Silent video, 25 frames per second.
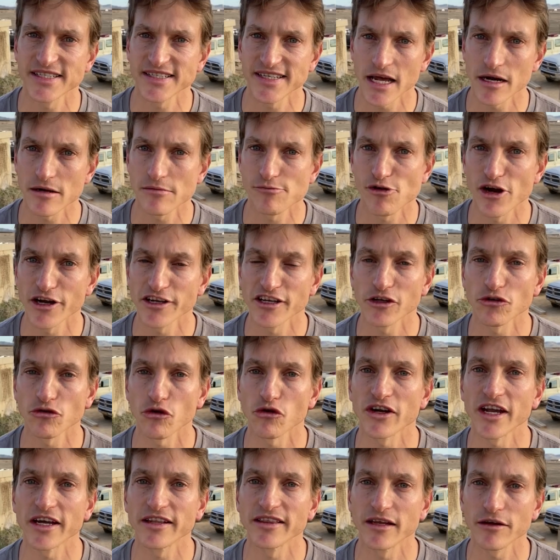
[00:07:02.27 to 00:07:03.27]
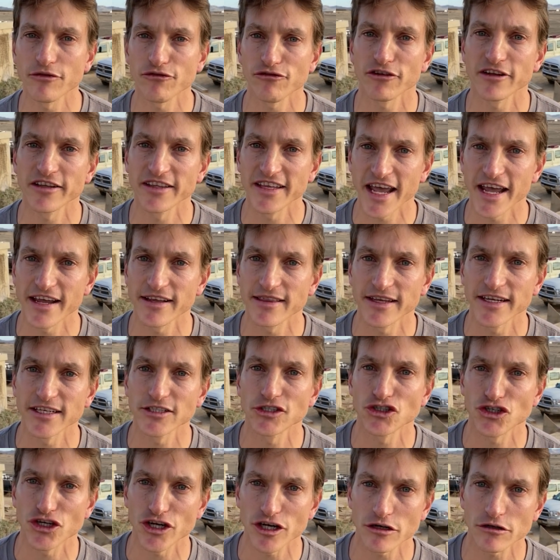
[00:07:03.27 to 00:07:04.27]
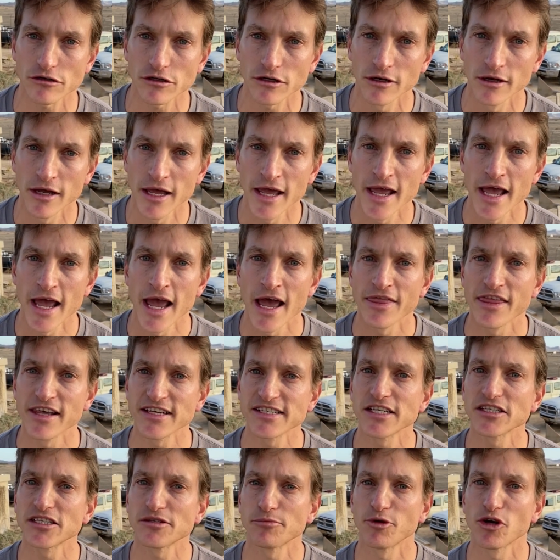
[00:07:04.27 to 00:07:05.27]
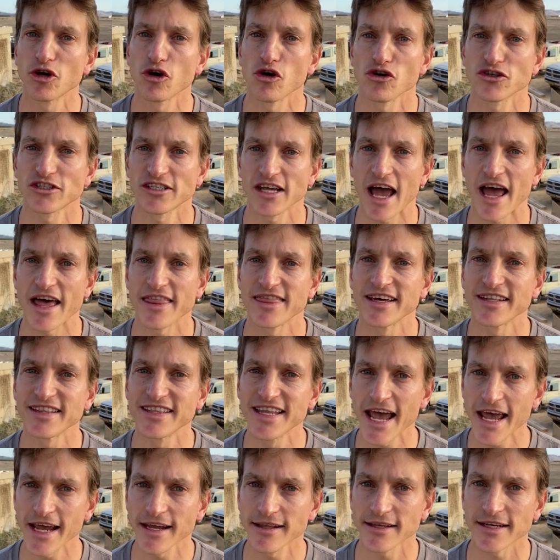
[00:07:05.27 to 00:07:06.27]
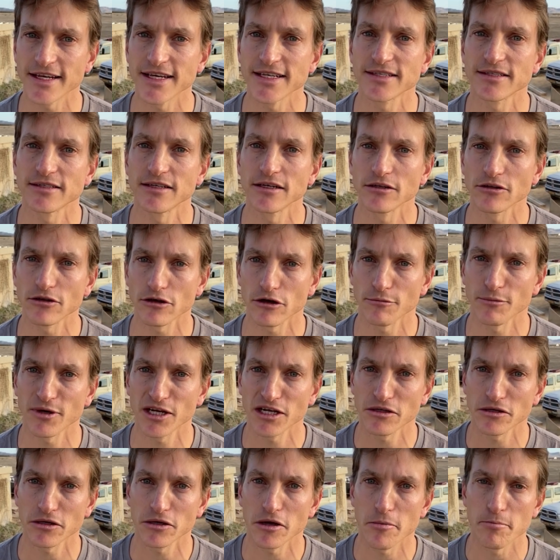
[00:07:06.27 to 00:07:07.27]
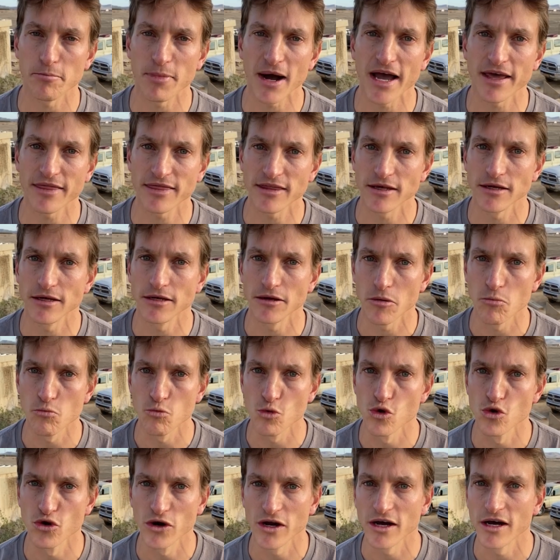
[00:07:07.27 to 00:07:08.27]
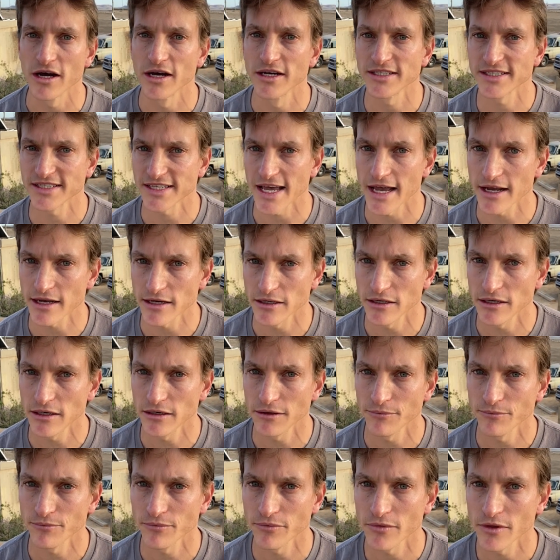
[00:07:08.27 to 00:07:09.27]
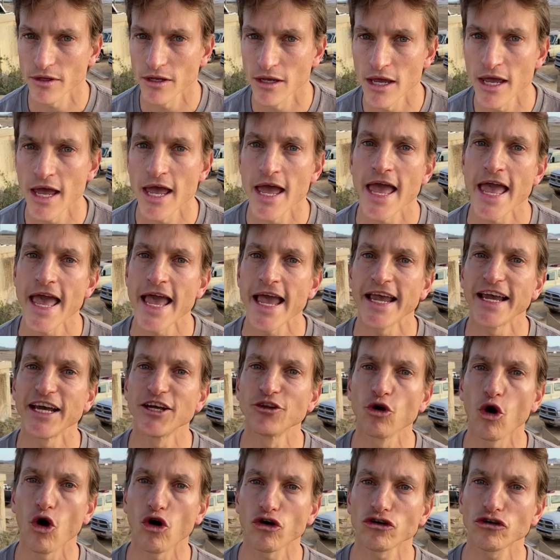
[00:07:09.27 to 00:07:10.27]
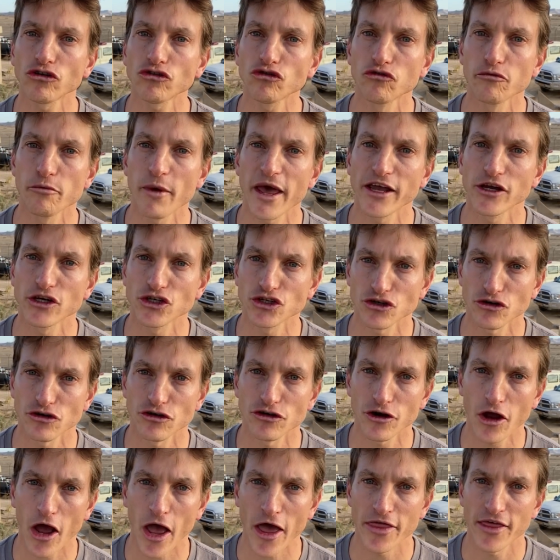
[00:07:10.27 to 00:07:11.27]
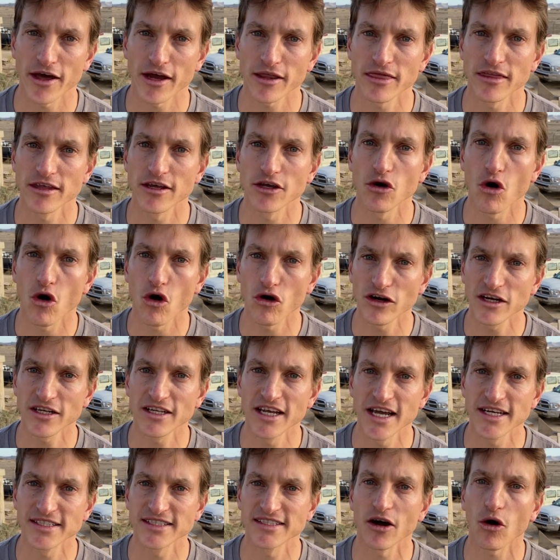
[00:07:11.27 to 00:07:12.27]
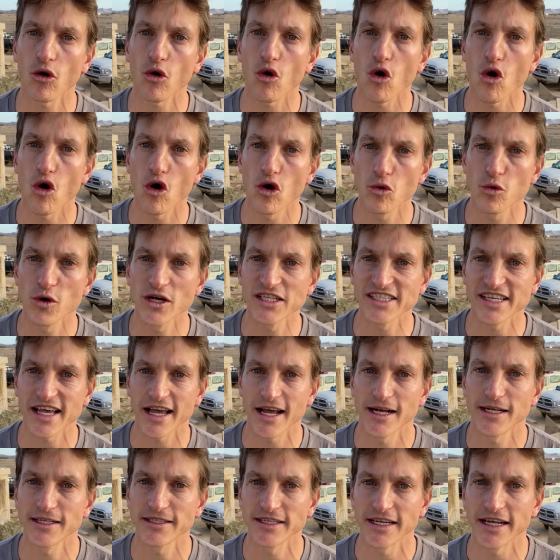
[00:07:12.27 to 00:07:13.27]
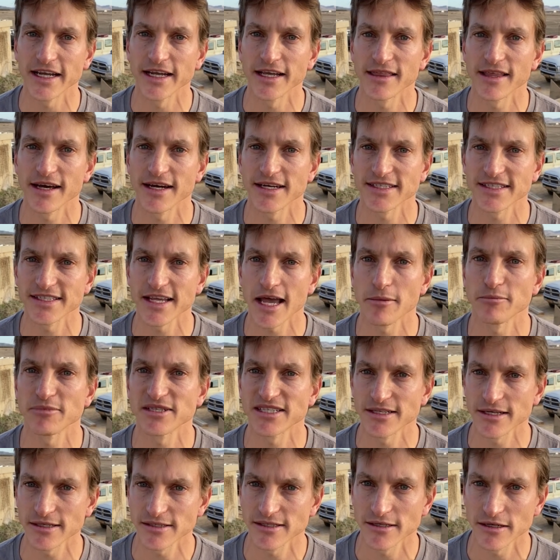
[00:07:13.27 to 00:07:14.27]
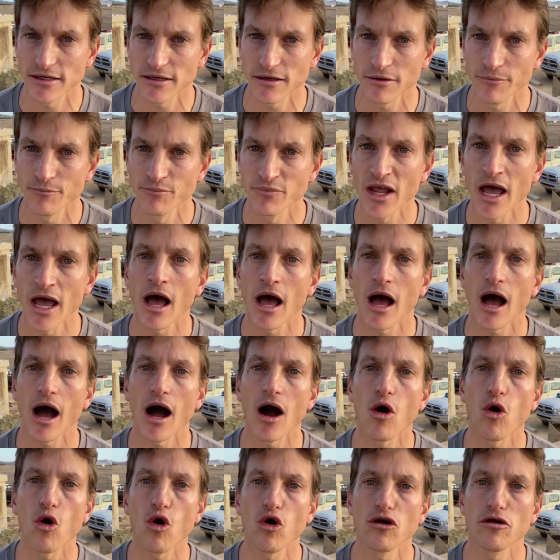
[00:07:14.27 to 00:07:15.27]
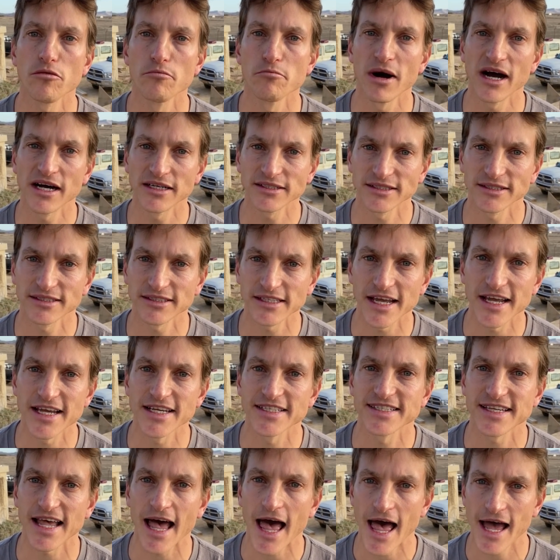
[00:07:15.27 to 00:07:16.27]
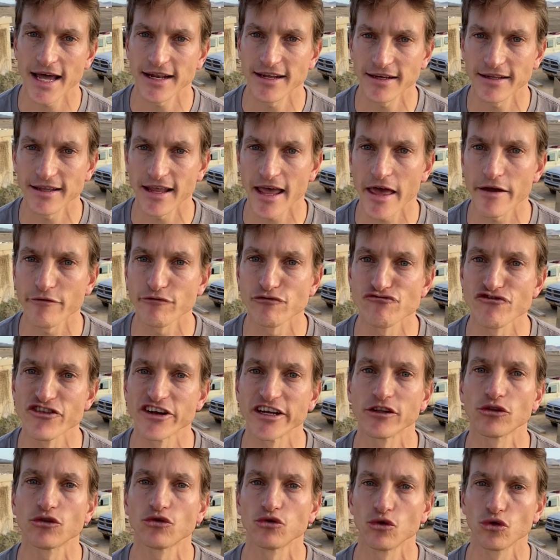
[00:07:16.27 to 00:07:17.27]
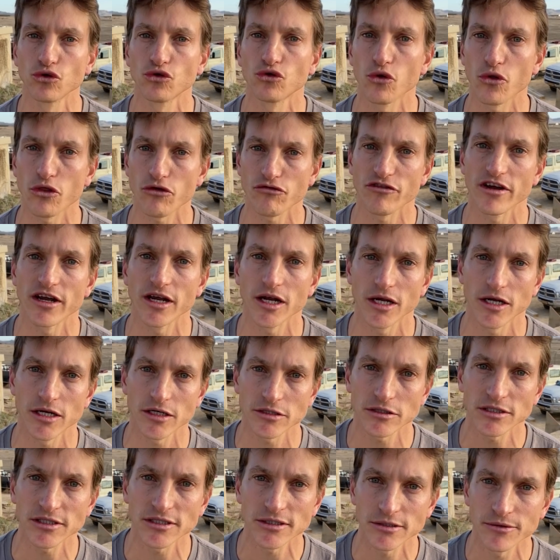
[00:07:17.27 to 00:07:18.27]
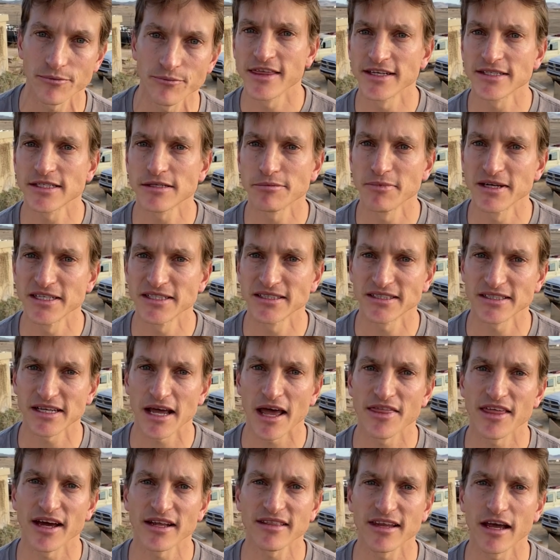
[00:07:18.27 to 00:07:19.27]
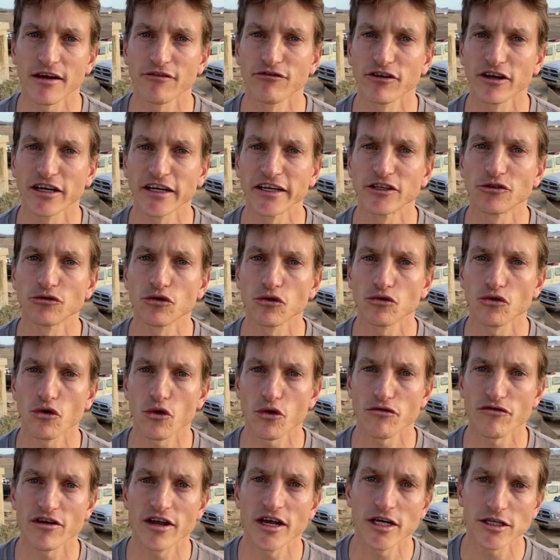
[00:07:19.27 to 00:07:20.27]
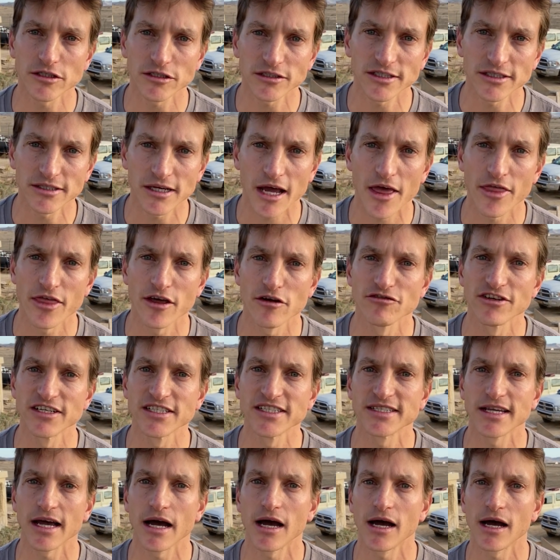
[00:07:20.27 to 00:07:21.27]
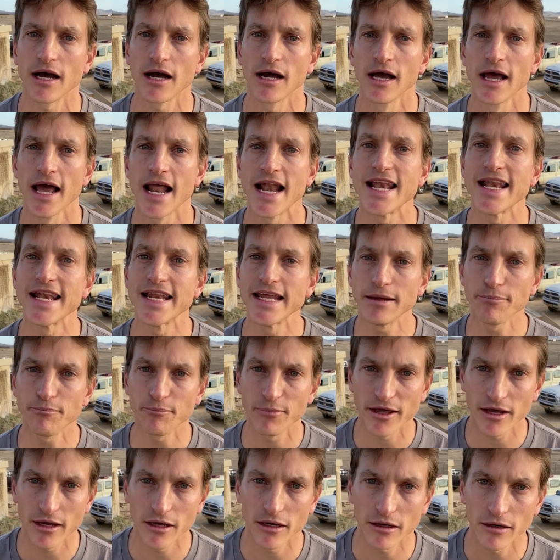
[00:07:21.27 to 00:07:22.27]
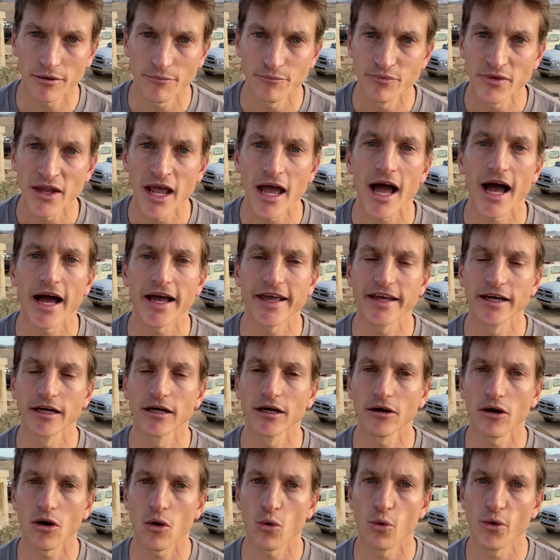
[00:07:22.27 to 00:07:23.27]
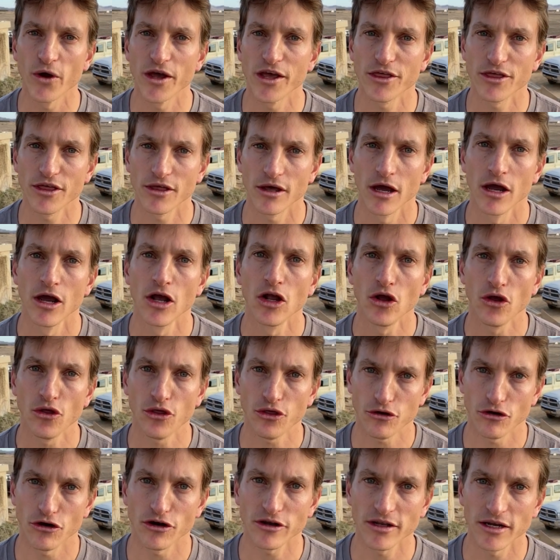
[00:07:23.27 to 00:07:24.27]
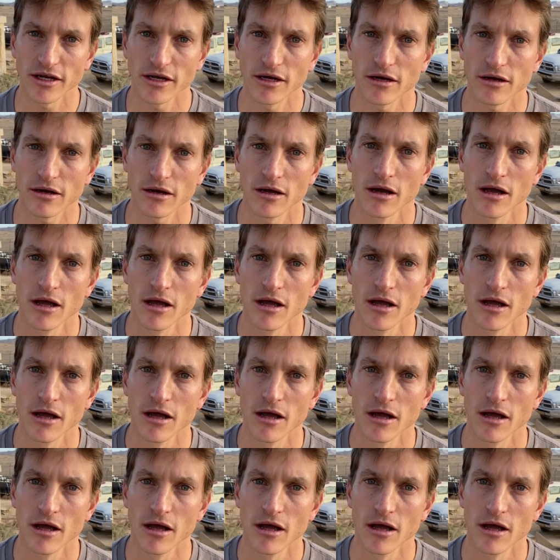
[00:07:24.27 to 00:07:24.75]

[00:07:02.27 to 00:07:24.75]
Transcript: celebrated on a different date each year. This is because the date is determined by the moon cycle. In order to make sure that the holidays are always held in the same season, a whole month is added every 2 to 3 years. This means that every 2 to 3 years there is a leap year, a year with 13